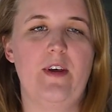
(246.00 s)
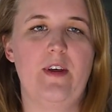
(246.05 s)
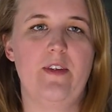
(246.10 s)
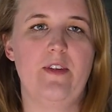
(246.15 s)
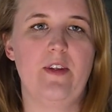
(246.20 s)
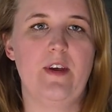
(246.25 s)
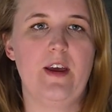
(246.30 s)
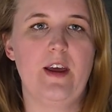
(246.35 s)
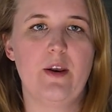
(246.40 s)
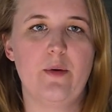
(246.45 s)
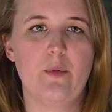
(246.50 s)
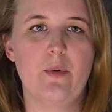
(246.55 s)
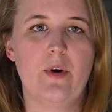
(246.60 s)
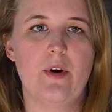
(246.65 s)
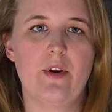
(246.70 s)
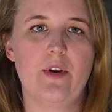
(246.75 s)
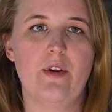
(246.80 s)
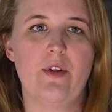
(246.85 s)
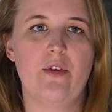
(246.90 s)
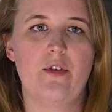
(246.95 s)
in the inner
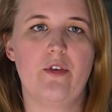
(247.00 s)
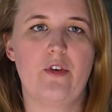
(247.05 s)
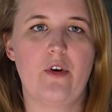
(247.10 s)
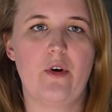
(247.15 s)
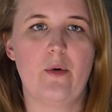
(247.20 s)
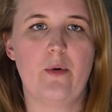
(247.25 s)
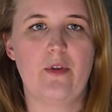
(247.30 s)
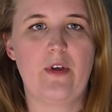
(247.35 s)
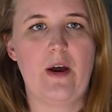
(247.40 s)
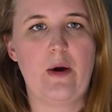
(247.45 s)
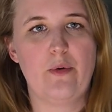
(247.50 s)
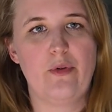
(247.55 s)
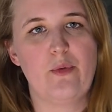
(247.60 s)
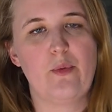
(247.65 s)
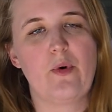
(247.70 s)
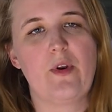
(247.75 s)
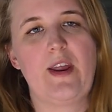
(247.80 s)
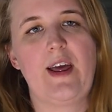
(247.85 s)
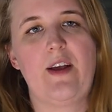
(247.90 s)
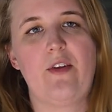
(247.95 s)
one so the
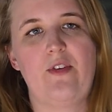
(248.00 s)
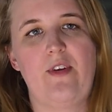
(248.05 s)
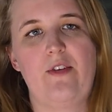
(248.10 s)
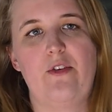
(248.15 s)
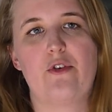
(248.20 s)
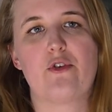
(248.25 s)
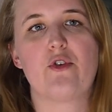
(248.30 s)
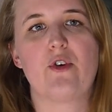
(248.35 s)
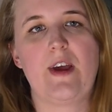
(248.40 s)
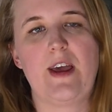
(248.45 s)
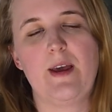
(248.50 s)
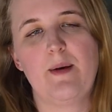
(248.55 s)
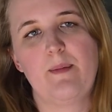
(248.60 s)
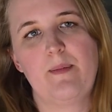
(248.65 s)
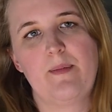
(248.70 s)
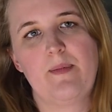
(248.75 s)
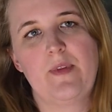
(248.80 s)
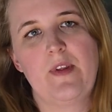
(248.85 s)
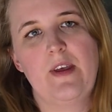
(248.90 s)
outer one acts as a tray.